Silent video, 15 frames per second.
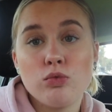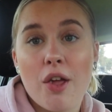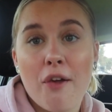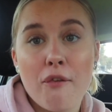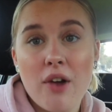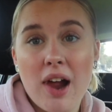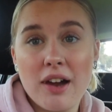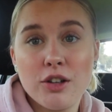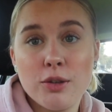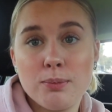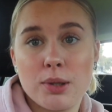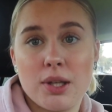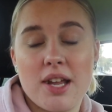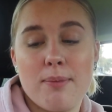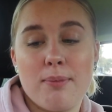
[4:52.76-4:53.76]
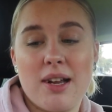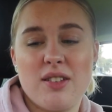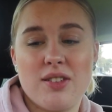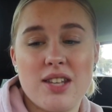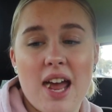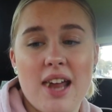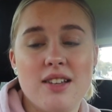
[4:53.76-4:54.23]
if I complete my
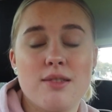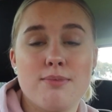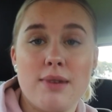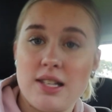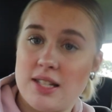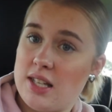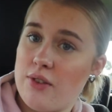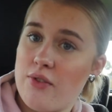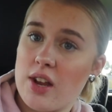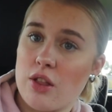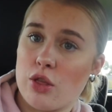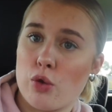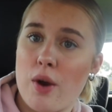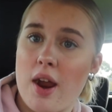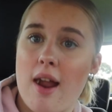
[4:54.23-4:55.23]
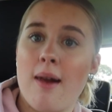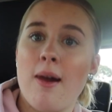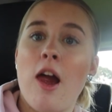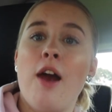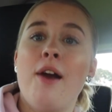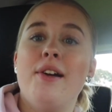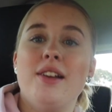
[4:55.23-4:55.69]
SAE, my certificate 3,
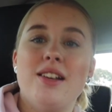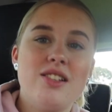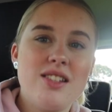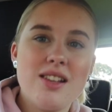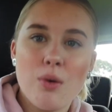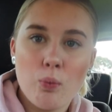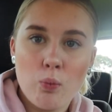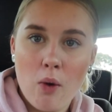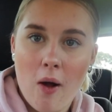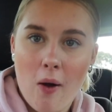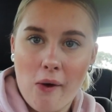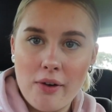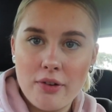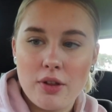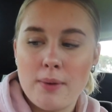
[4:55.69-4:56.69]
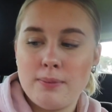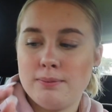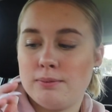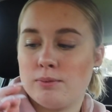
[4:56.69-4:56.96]
is it worth